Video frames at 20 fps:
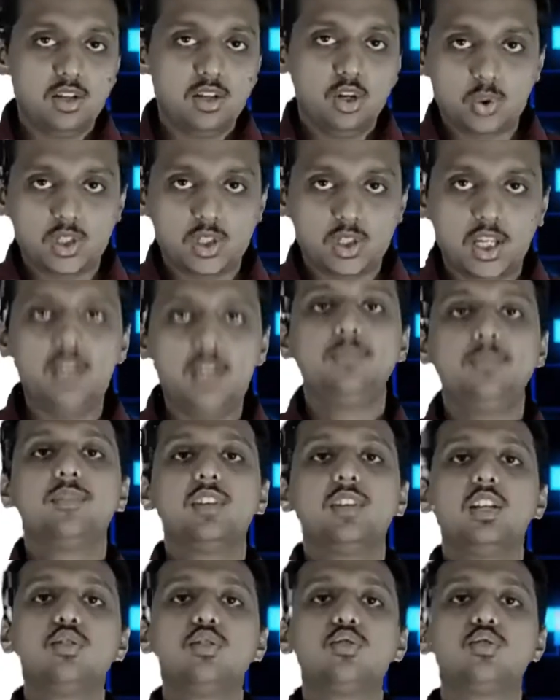Okay,
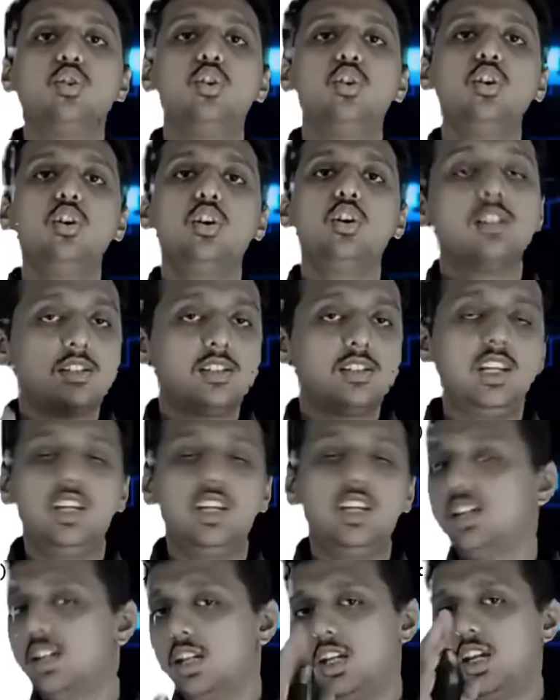so
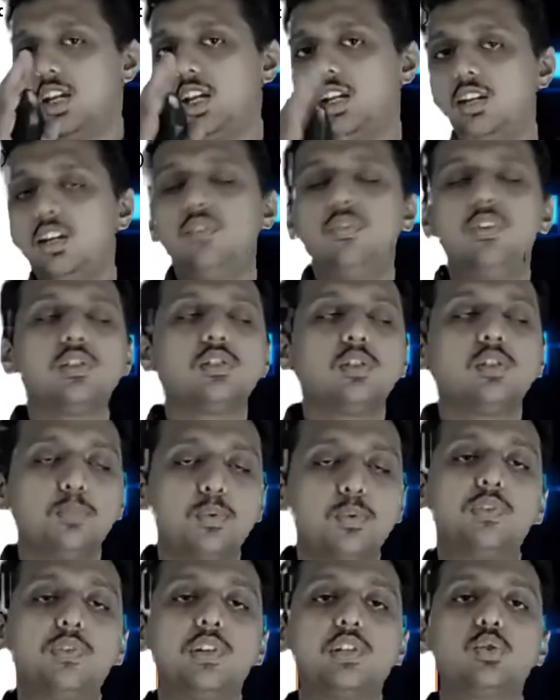see, in infix to
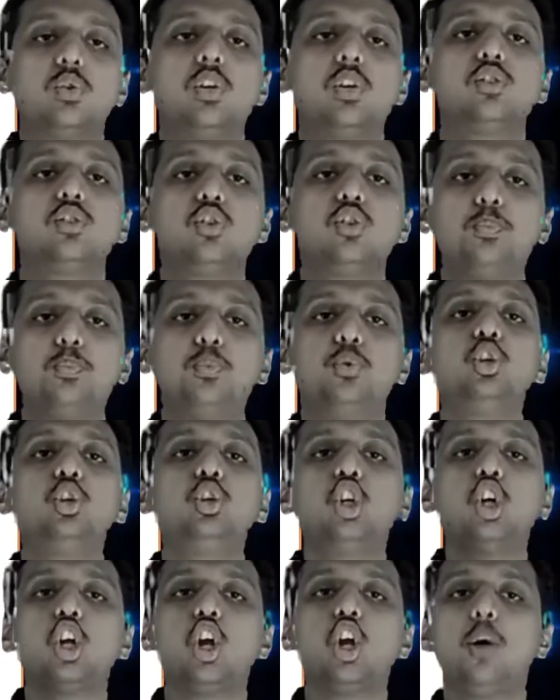postfix, students, you put
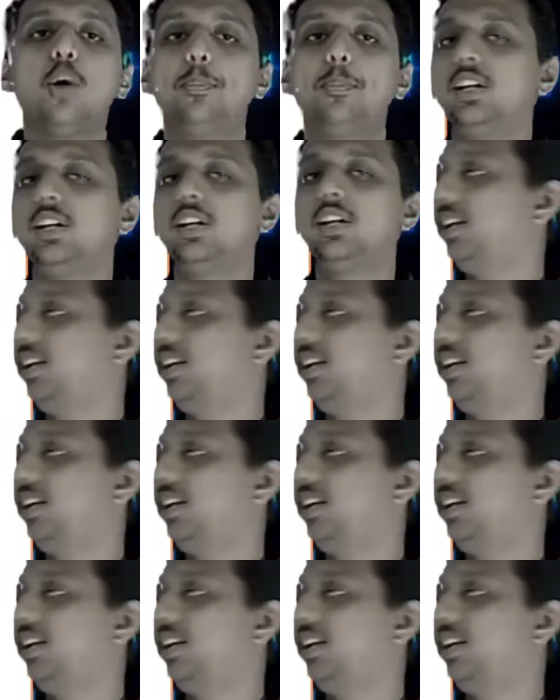your operator